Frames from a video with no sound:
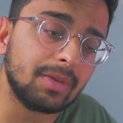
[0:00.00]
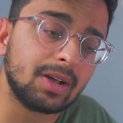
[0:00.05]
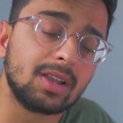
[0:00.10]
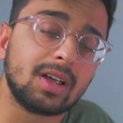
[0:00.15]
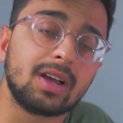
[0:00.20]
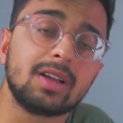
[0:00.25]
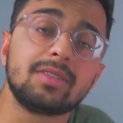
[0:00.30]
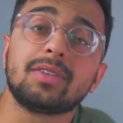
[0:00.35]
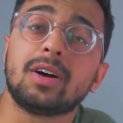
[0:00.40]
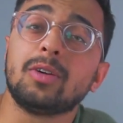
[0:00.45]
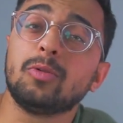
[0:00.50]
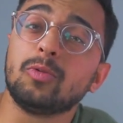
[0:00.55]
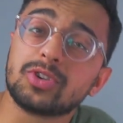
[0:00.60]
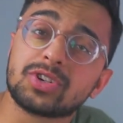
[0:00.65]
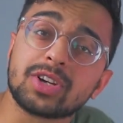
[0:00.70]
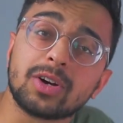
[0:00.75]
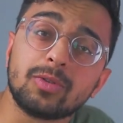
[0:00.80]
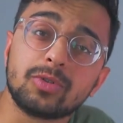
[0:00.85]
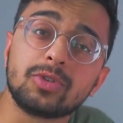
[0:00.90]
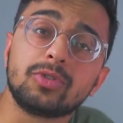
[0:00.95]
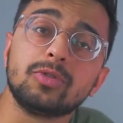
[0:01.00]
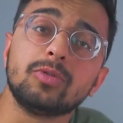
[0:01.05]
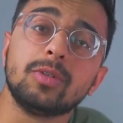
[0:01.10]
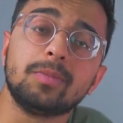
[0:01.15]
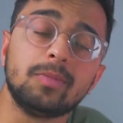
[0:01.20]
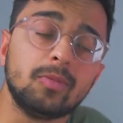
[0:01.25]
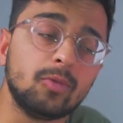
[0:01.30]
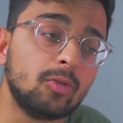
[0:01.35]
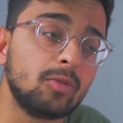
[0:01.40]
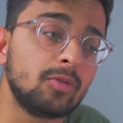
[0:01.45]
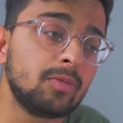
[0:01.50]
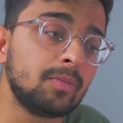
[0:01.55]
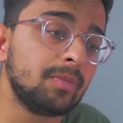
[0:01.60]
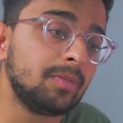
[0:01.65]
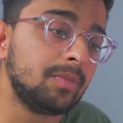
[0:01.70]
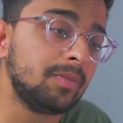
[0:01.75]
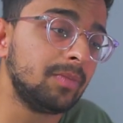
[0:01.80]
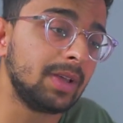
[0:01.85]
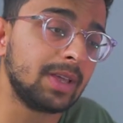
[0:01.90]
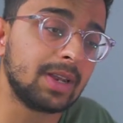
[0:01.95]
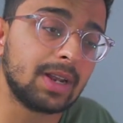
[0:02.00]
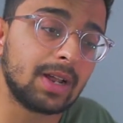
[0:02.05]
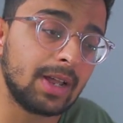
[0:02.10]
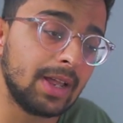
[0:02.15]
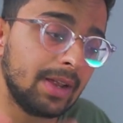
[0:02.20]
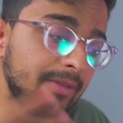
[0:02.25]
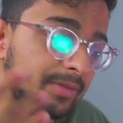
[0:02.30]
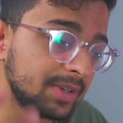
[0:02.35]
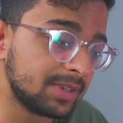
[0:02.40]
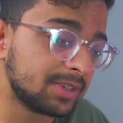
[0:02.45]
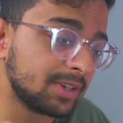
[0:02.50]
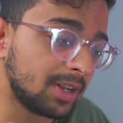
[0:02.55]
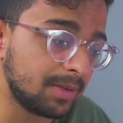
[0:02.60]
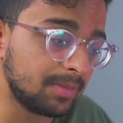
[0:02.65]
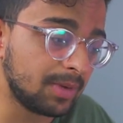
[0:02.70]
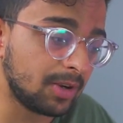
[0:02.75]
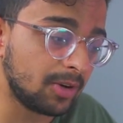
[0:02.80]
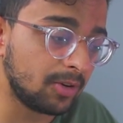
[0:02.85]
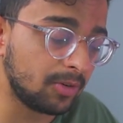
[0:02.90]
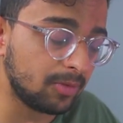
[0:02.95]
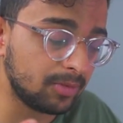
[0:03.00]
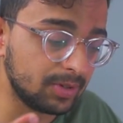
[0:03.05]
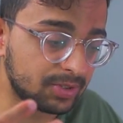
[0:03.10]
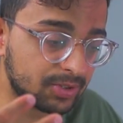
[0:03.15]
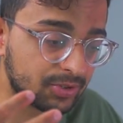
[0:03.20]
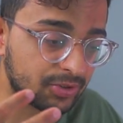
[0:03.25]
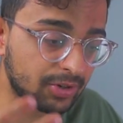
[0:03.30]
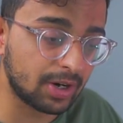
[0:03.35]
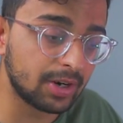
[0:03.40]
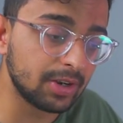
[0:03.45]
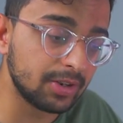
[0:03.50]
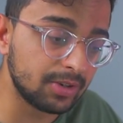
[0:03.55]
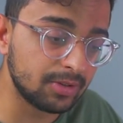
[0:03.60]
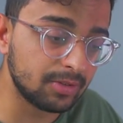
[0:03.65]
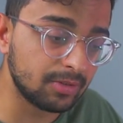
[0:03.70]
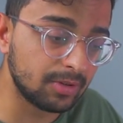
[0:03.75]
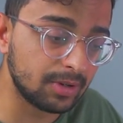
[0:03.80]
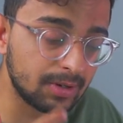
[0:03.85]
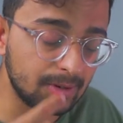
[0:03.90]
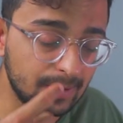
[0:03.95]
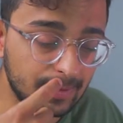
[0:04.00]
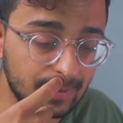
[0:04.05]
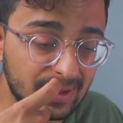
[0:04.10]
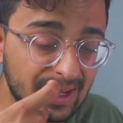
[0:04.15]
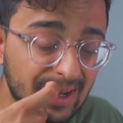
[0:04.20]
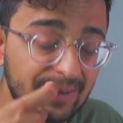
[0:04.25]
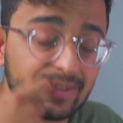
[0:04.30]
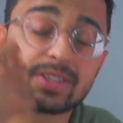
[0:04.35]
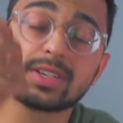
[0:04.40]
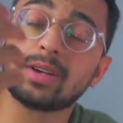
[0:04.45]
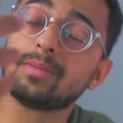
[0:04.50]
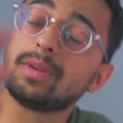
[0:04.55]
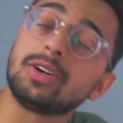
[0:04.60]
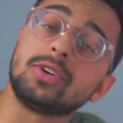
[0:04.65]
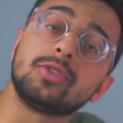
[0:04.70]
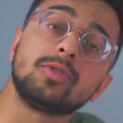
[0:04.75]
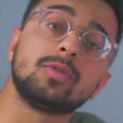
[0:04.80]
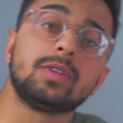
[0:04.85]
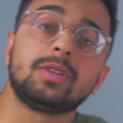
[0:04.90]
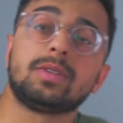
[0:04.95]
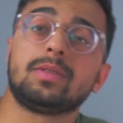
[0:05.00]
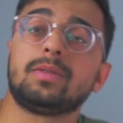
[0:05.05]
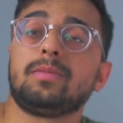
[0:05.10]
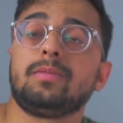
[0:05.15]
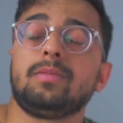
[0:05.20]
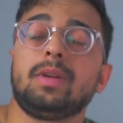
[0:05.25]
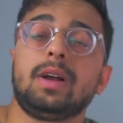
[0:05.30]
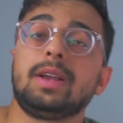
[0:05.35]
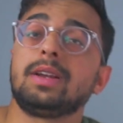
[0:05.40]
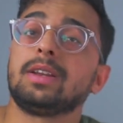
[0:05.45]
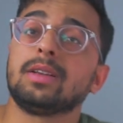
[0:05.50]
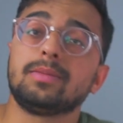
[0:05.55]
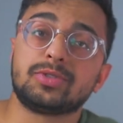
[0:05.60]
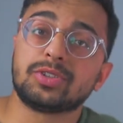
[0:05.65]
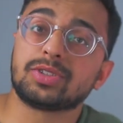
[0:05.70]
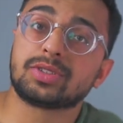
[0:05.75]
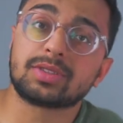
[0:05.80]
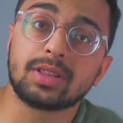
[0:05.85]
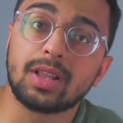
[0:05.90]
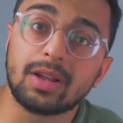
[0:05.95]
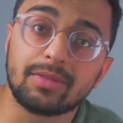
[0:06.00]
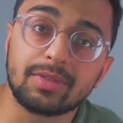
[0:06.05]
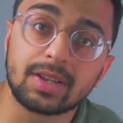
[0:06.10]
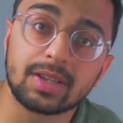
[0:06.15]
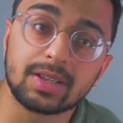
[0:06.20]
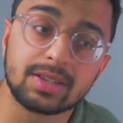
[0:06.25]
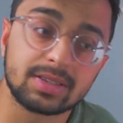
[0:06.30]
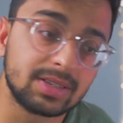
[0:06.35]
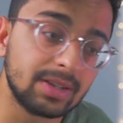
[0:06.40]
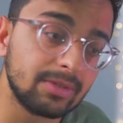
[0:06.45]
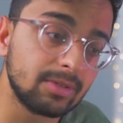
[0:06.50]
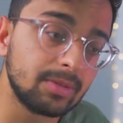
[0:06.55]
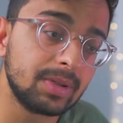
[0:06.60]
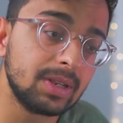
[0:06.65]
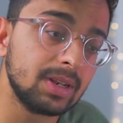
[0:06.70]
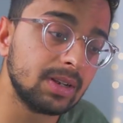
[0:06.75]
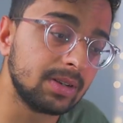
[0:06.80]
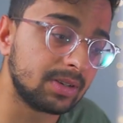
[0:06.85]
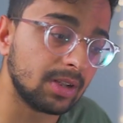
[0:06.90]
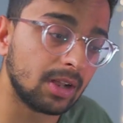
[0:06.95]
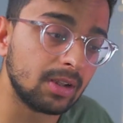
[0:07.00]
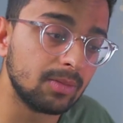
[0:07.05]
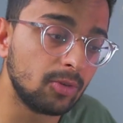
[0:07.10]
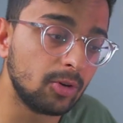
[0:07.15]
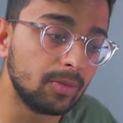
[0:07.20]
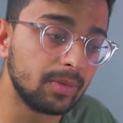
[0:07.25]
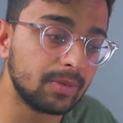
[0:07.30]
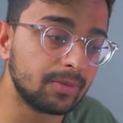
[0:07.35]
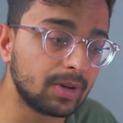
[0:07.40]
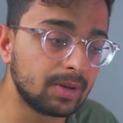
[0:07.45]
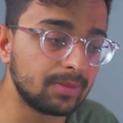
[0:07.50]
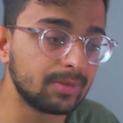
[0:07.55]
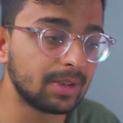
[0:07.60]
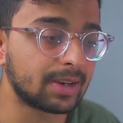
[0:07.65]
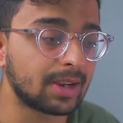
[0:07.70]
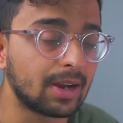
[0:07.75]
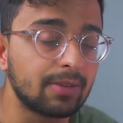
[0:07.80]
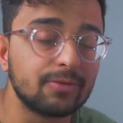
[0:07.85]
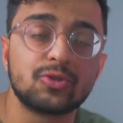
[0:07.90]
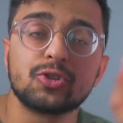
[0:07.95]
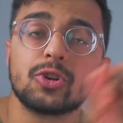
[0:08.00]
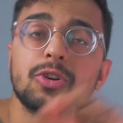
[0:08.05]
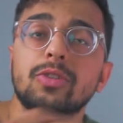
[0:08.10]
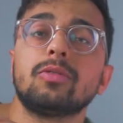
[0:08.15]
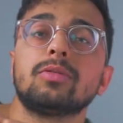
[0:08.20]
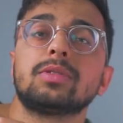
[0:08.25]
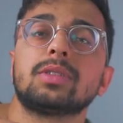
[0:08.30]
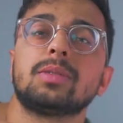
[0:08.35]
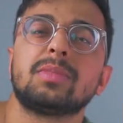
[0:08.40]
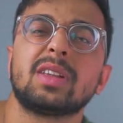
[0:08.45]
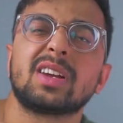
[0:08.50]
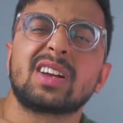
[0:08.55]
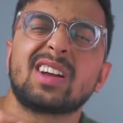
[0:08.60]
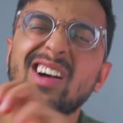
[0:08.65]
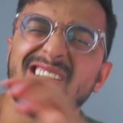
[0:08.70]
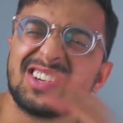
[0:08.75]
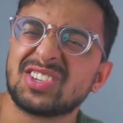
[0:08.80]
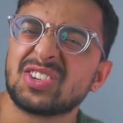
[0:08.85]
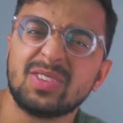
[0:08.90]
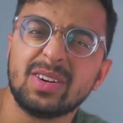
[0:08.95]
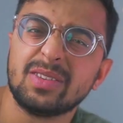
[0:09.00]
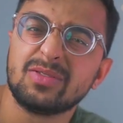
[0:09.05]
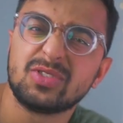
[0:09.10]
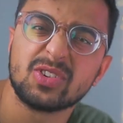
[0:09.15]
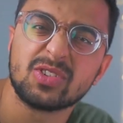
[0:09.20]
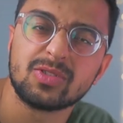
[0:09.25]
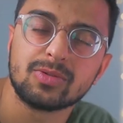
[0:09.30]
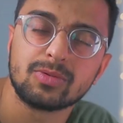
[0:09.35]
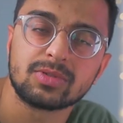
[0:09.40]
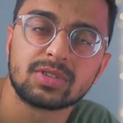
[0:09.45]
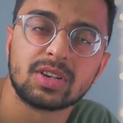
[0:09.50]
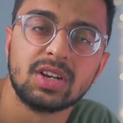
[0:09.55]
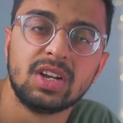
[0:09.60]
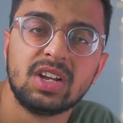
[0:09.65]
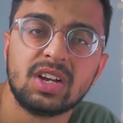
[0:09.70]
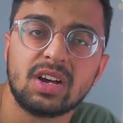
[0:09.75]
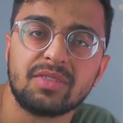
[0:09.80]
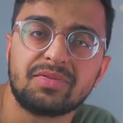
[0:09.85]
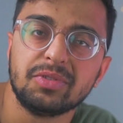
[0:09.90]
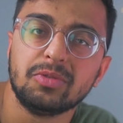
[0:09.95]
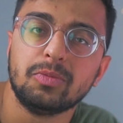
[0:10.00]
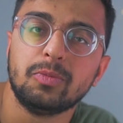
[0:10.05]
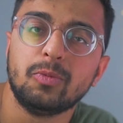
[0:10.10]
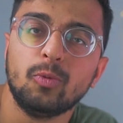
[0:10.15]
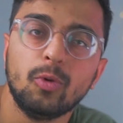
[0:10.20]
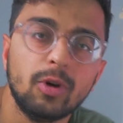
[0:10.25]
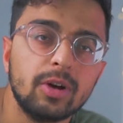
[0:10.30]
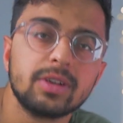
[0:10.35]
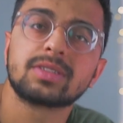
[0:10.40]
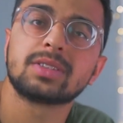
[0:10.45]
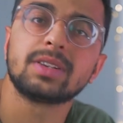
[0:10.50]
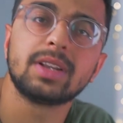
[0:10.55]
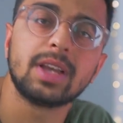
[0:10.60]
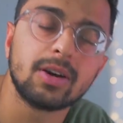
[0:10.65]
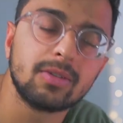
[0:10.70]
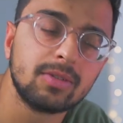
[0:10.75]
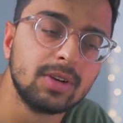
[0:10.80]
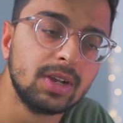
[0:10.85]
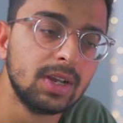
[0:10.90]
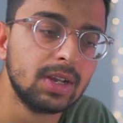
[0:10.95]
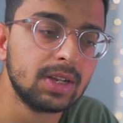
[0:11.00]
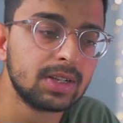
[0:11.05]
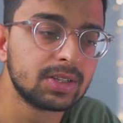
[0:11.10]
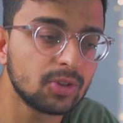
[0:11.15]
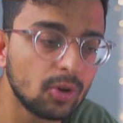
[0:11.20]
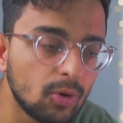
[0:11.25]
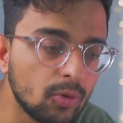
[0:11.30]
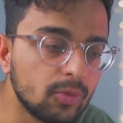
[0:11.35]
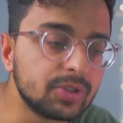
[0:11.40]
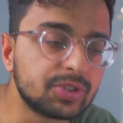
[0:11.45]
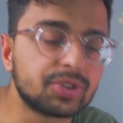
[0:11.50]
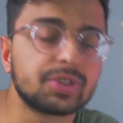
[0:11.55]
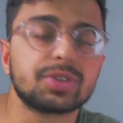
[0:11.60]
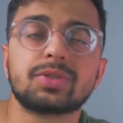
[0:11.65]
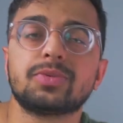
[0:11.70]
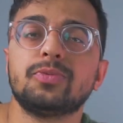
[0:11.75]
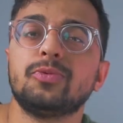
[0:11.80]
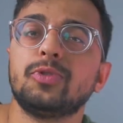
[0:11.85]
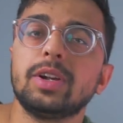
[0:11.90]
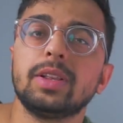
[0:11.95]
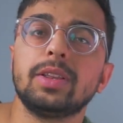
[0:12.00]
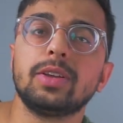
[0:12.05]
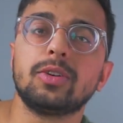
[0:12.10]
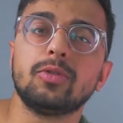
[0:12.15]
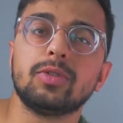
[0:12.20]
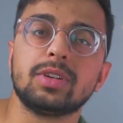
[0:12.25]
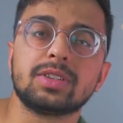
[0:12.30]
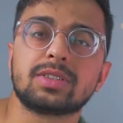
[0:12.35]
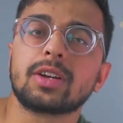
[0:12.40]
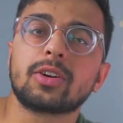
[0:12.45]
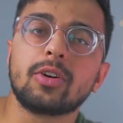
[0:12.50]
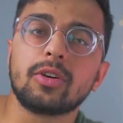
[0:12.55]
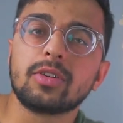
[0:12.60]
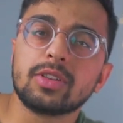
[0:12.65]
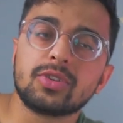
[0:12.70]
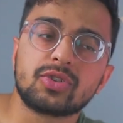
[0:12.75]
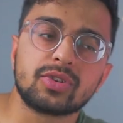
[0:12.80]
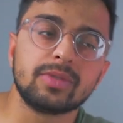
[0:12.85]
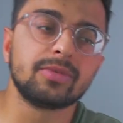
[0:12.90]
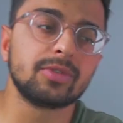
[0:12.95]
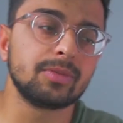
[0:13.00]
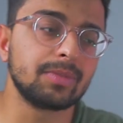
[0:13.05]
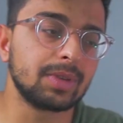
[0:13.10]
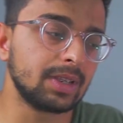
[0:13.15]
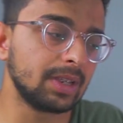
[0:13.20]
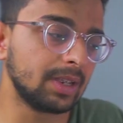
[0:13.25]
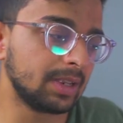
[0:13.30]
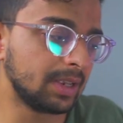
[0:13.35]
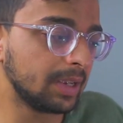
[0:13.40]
my life. I wish I would do it more, and I every time I always try to do it, every time I do it, I end up just loving it. It's never been a dull moment where I'm like, I've journaled, I'm like, oh, I shouldn't have journaled, I feel worse now. It's always just really good. It's like going to the gym for me.